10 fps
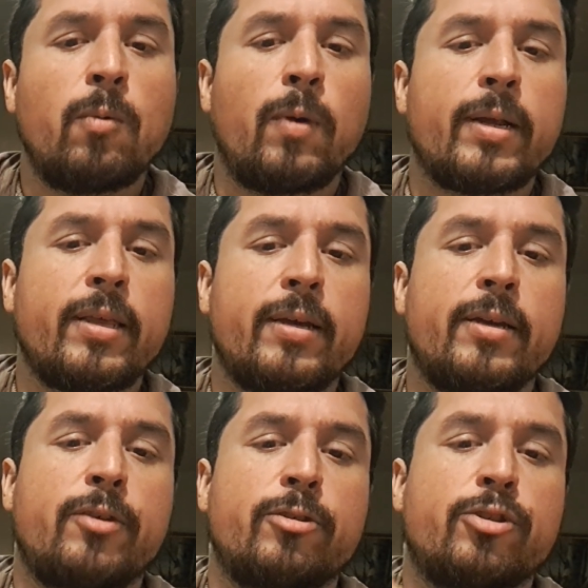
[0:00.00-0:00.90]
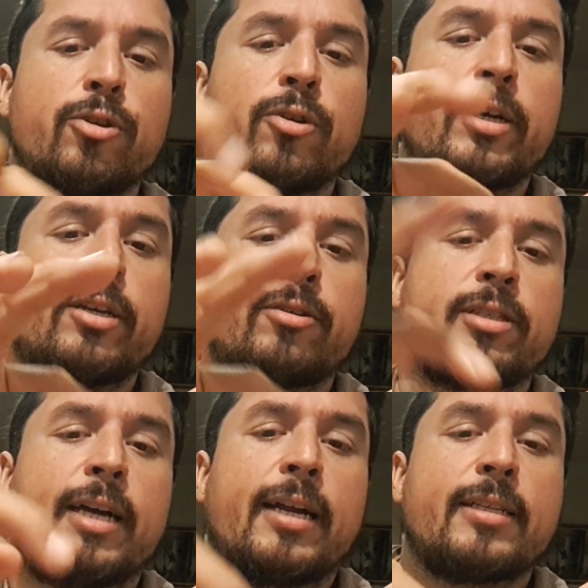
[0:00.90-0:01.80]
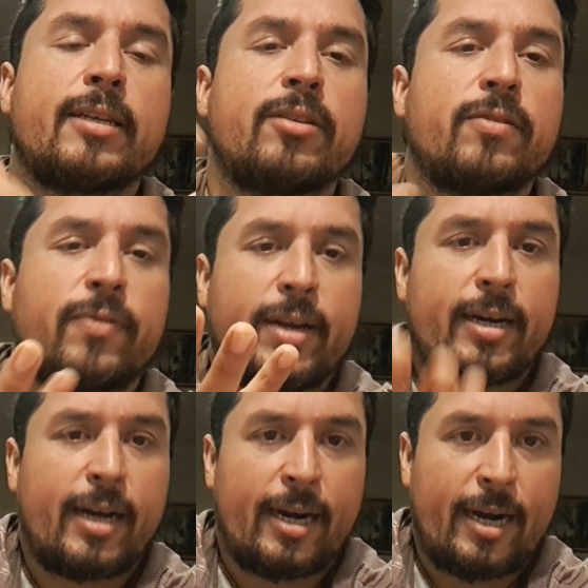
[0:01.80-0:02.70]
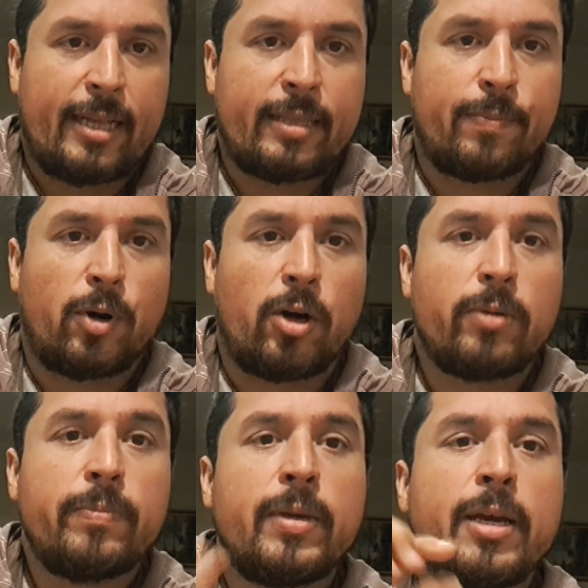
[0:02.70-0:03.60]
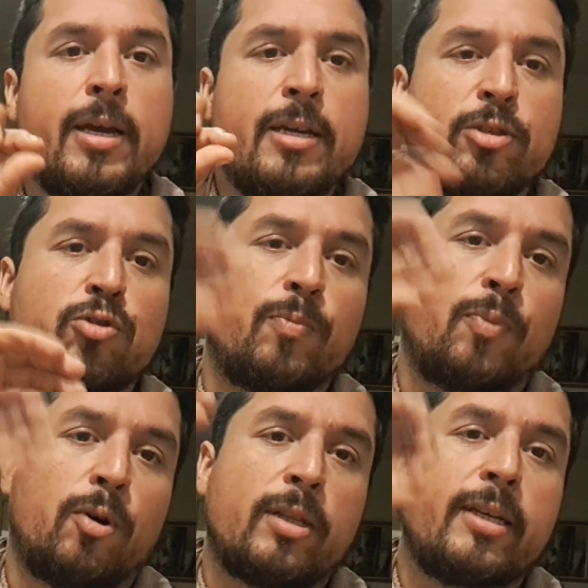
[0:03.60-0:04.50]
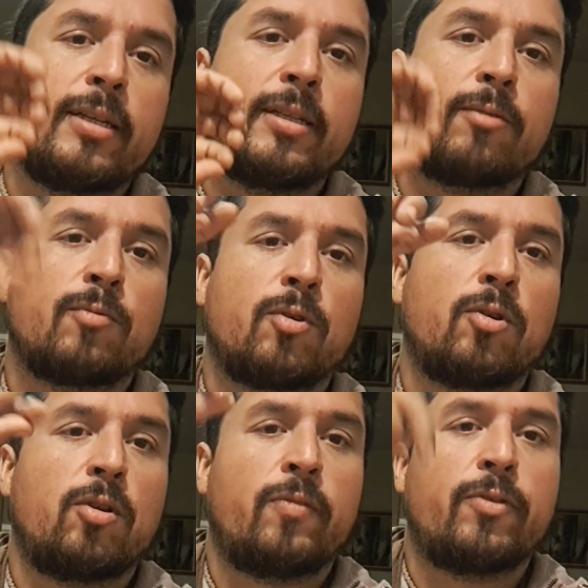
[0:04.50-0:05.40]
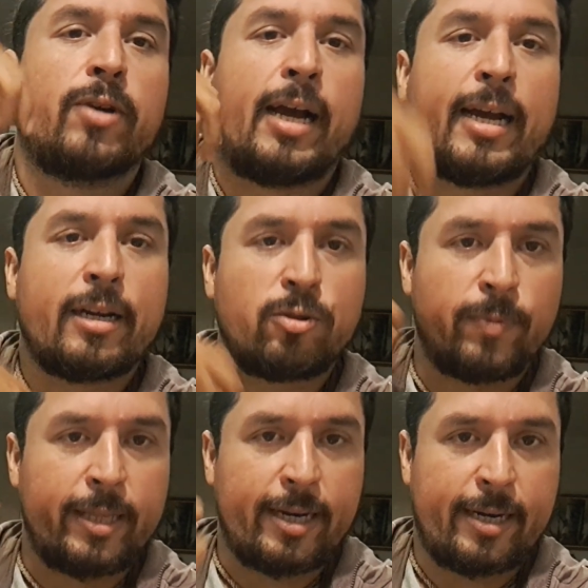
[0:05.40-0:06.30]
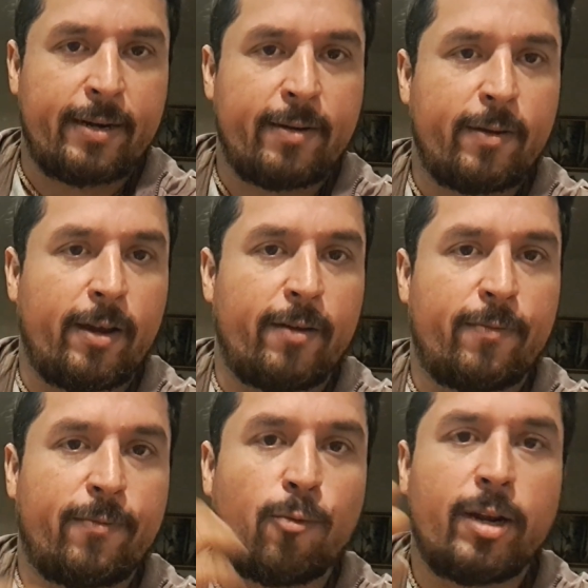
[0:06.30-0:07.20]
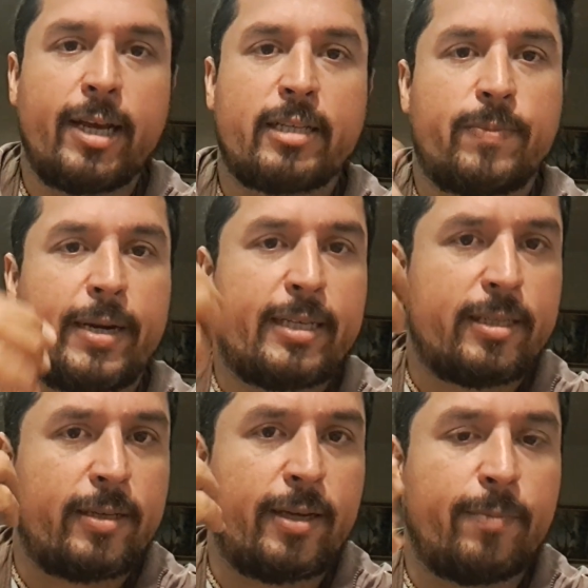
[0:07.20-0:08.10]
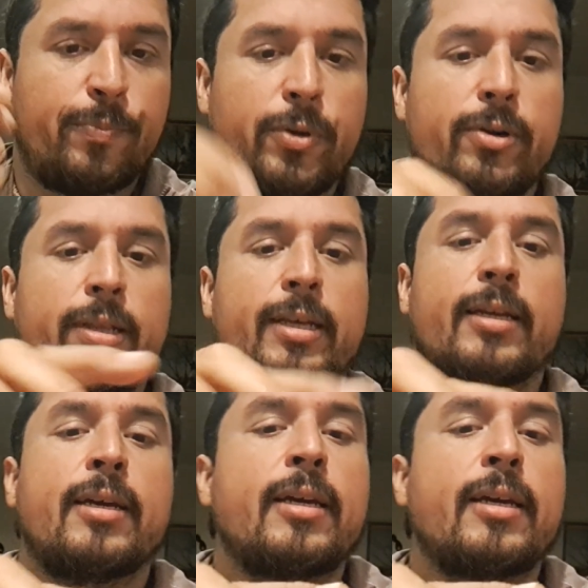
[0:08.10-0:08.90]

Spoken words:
where your joy, your sadness, and your fear are at the bottom, supporting the role of your anger to be there, fully expressed, purely.